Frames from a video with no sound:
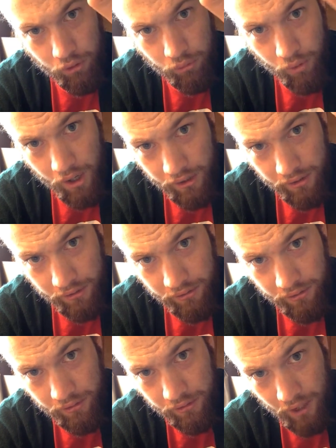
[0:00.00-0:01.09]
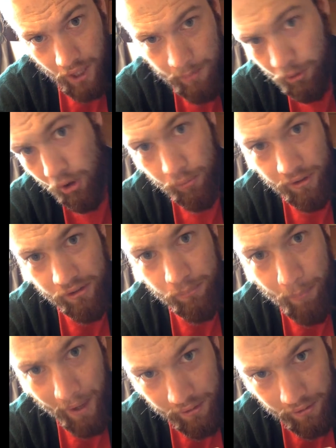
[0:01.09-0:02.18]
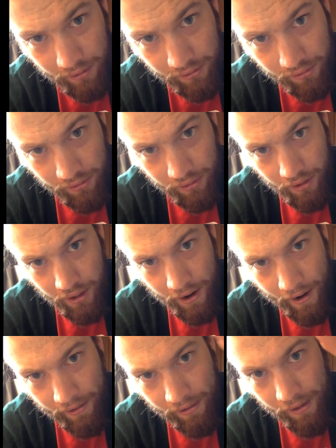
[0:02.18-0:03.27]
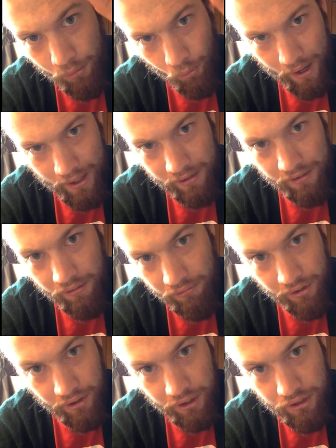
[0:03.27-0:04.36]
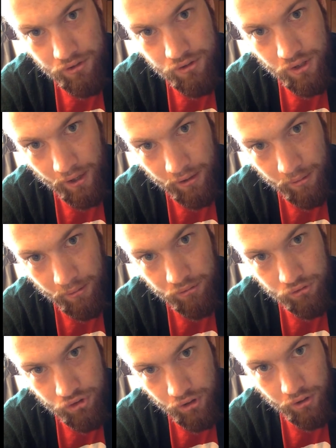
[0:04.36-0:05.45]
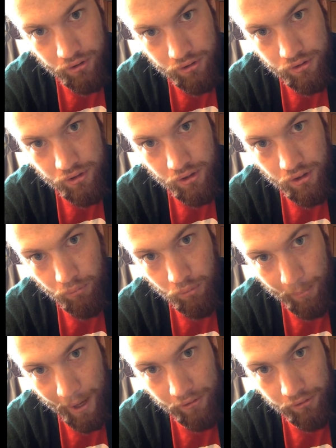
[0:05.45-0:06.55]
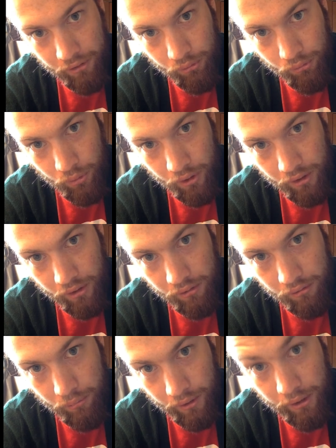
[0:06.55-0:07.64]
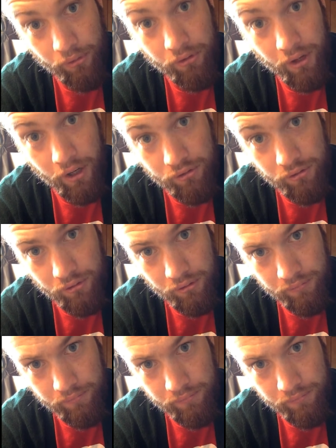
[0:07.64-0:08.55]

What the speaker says: Coroticus came along with his bandits, and they raided the village and the church where Patrick was working, where he was stationed.